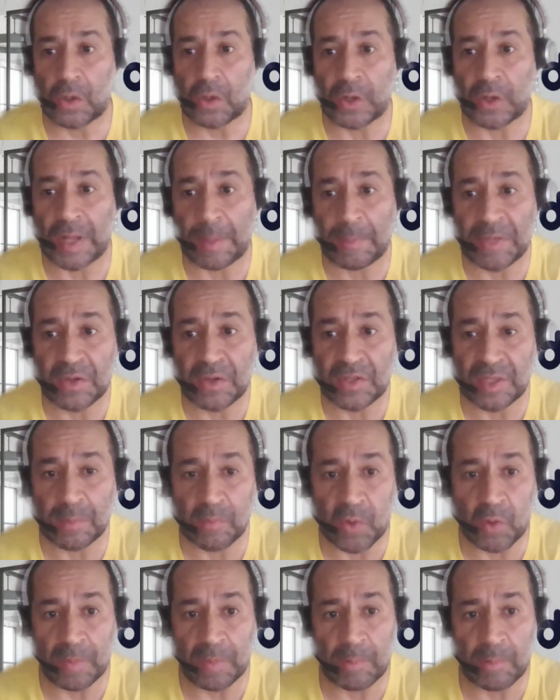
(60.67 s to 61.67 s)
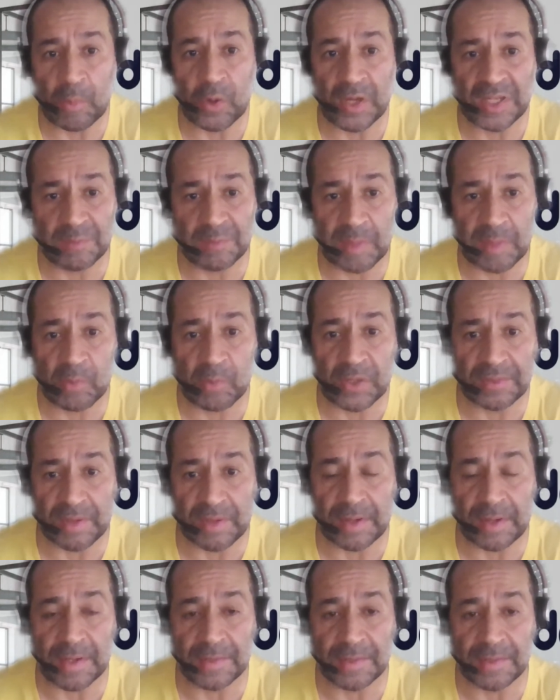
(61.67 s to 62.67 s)
or I'm using more memory
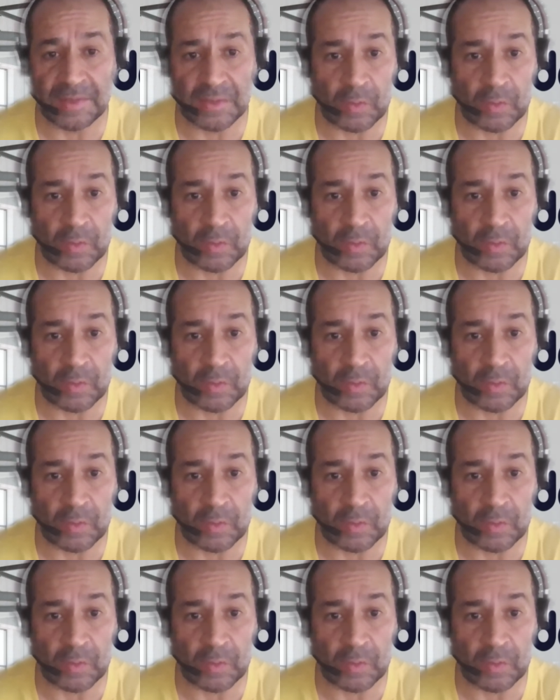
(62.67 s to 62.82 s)
targeted.